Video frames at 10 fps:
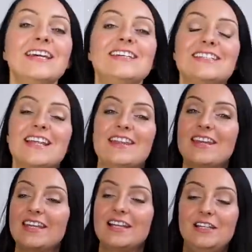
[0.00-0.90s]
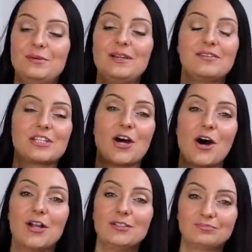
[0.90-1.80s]
is the Louis
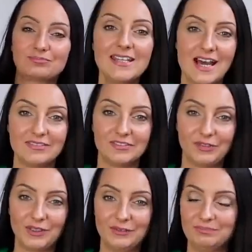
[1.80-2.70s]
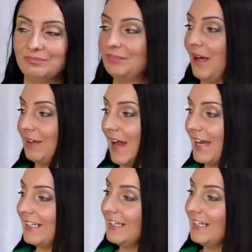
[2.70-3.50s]
Vuitton Neverfull okay?